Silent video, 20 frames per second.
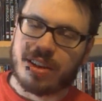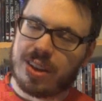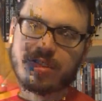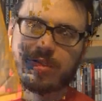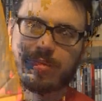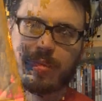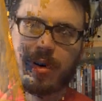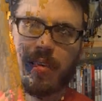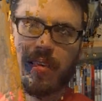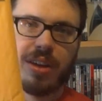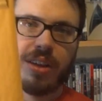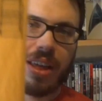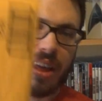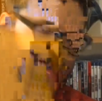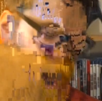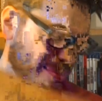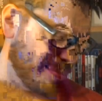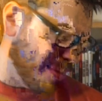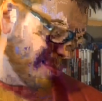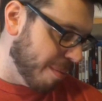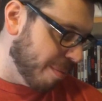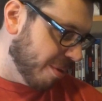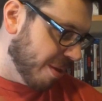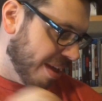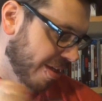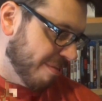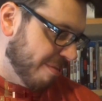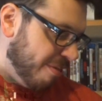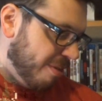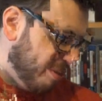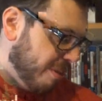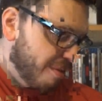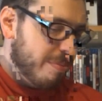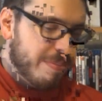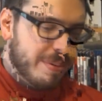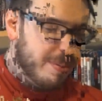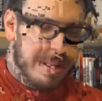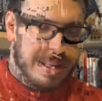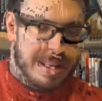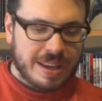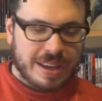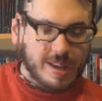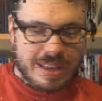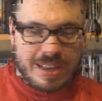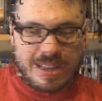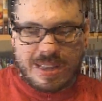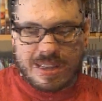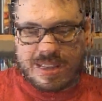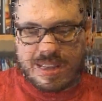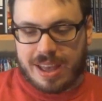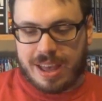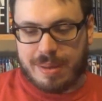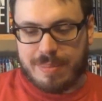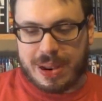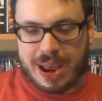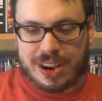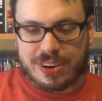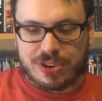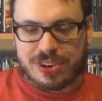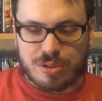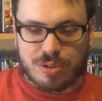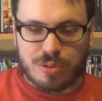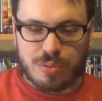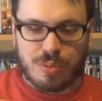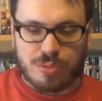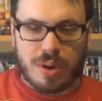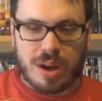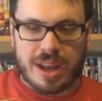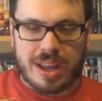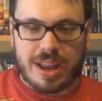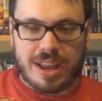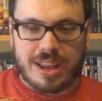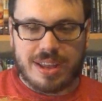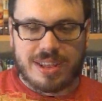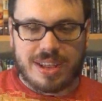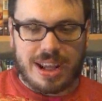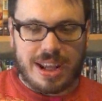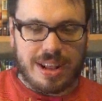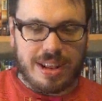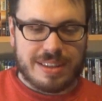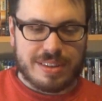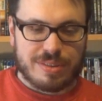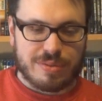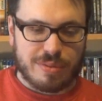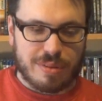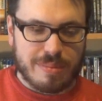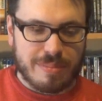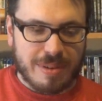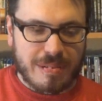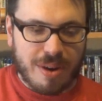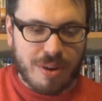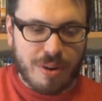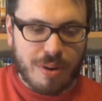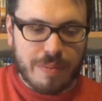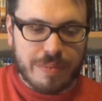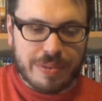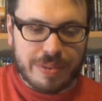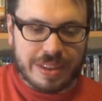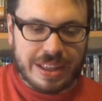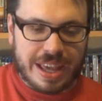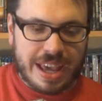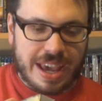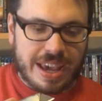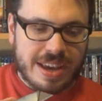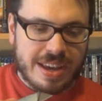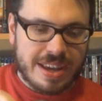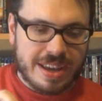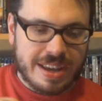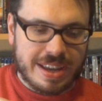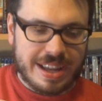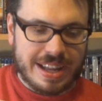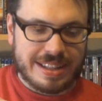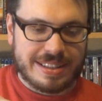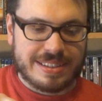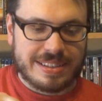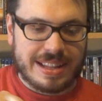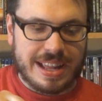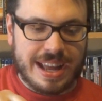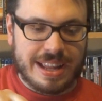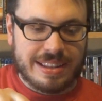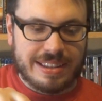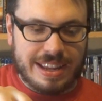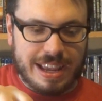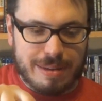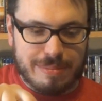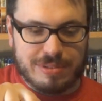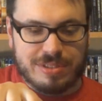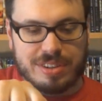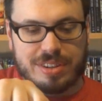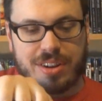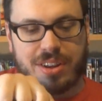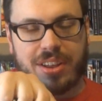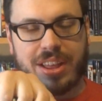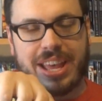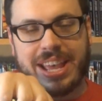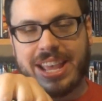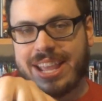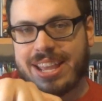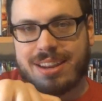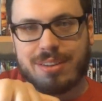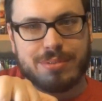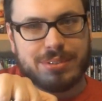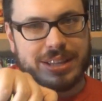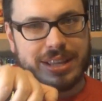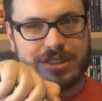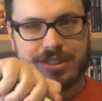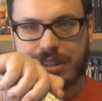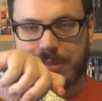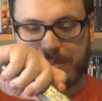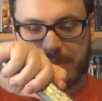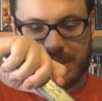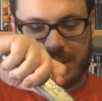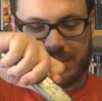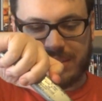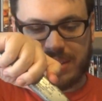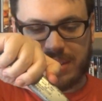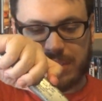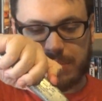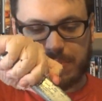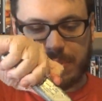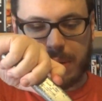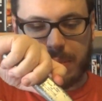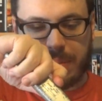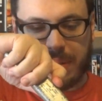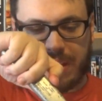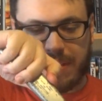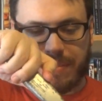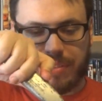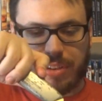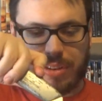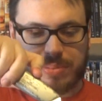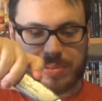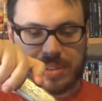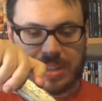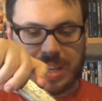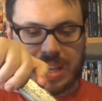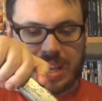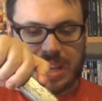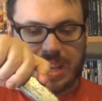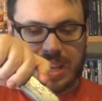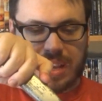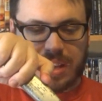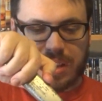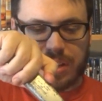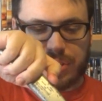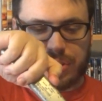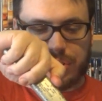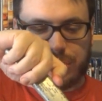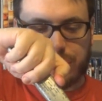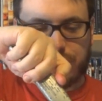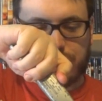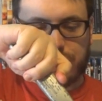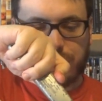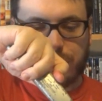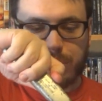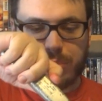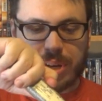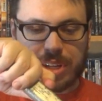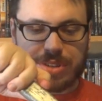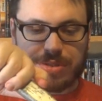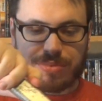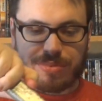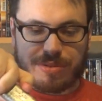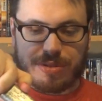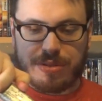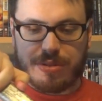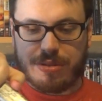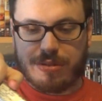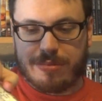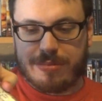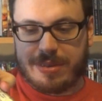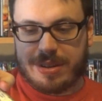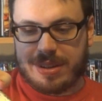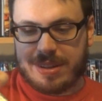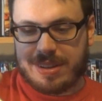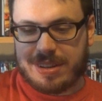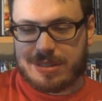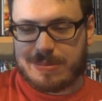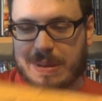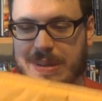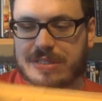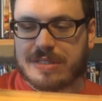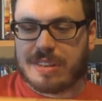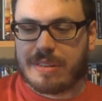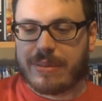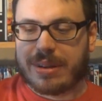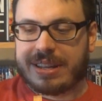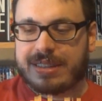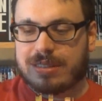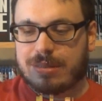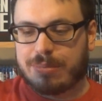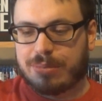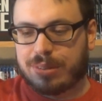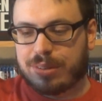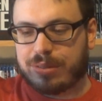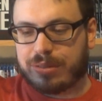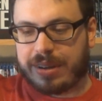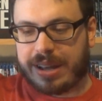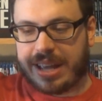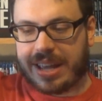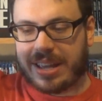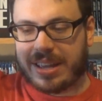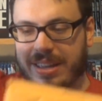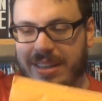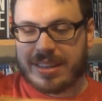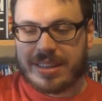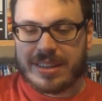small bubble envelope. I'm not sure what is in this one, but hopefully it's not damaged at all. I hate it when they ship things in these bubble envelopes because there's too much room, especially when it's a Blu-ray.